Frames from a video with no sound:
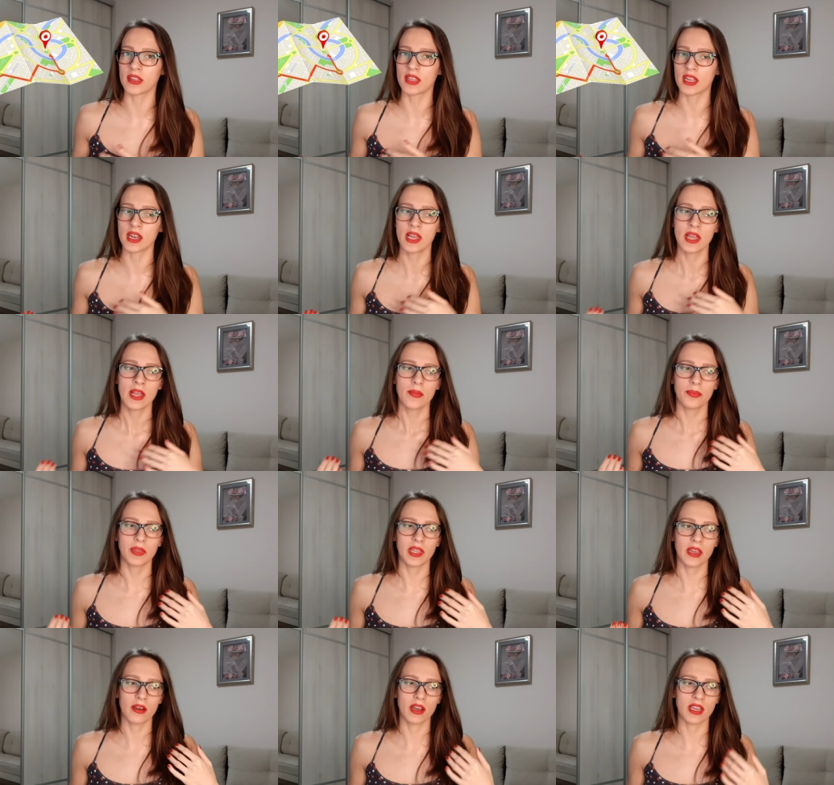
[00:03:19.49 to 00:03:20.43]
And then
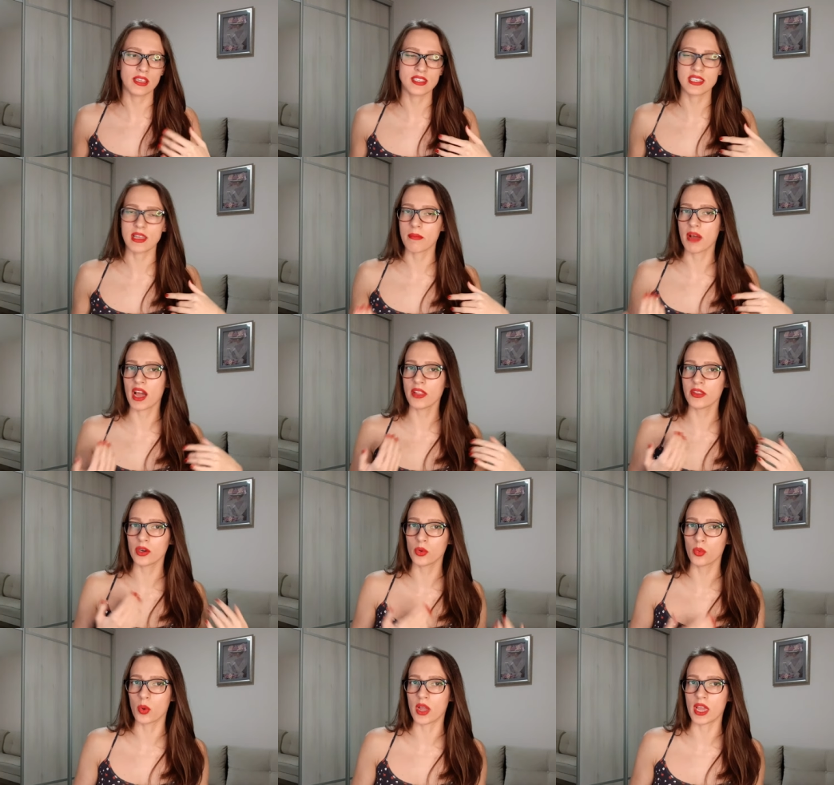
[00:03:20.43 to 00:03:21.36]
there is some
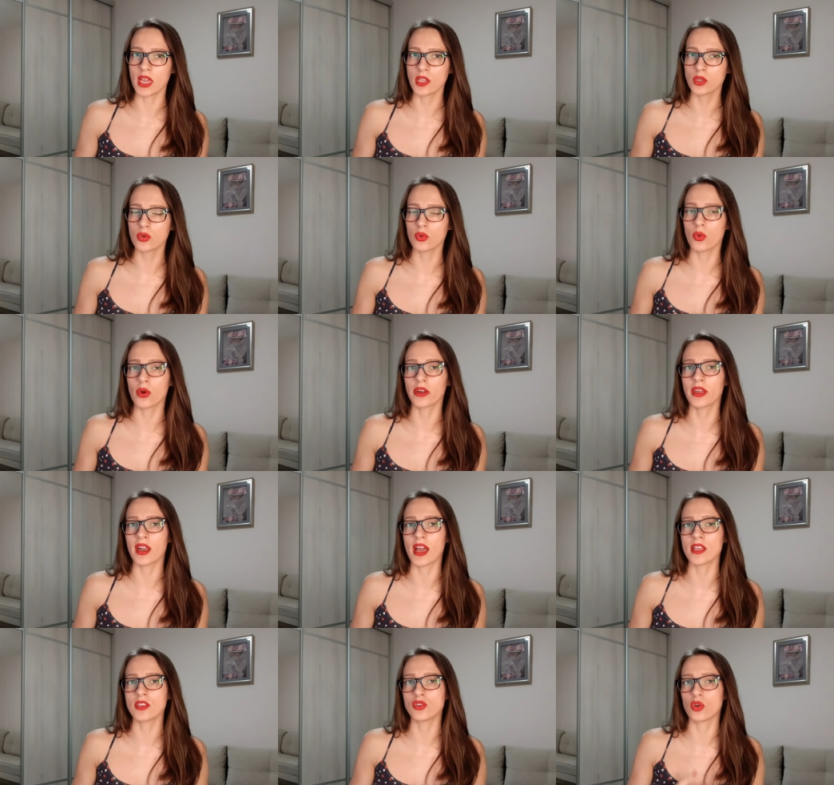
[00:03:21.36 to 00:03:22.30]
other way to
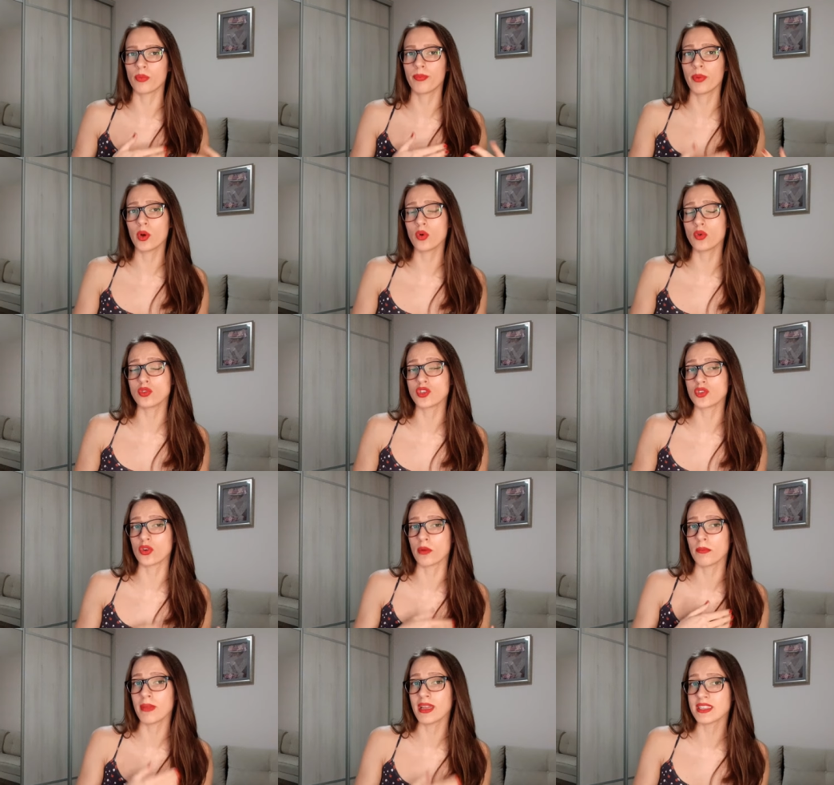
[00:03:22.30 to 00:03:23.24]
organize your posts,
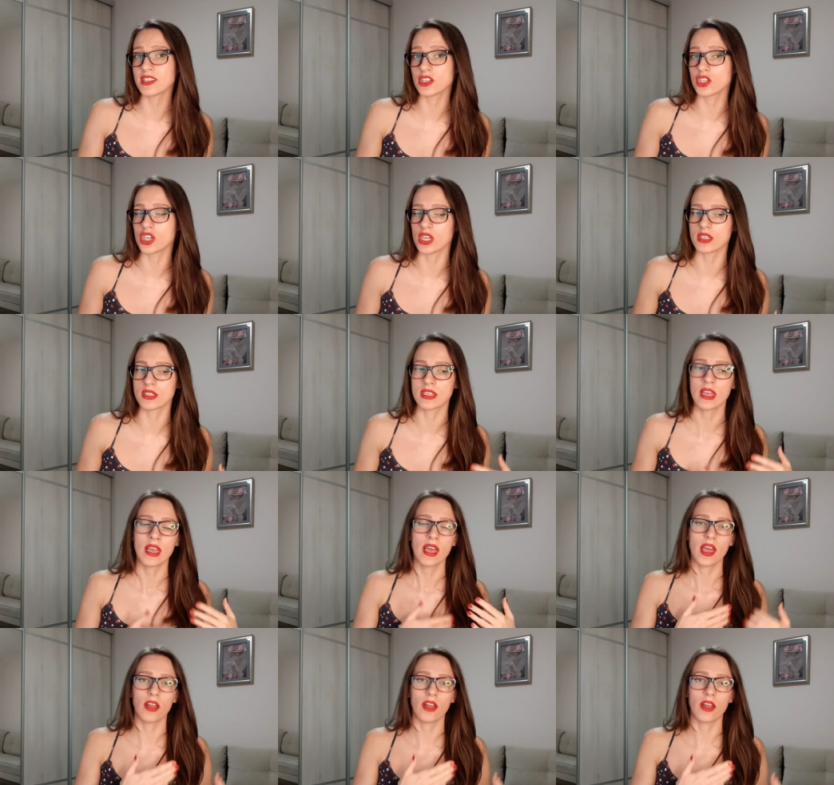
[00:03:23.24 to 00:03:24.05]
your messages,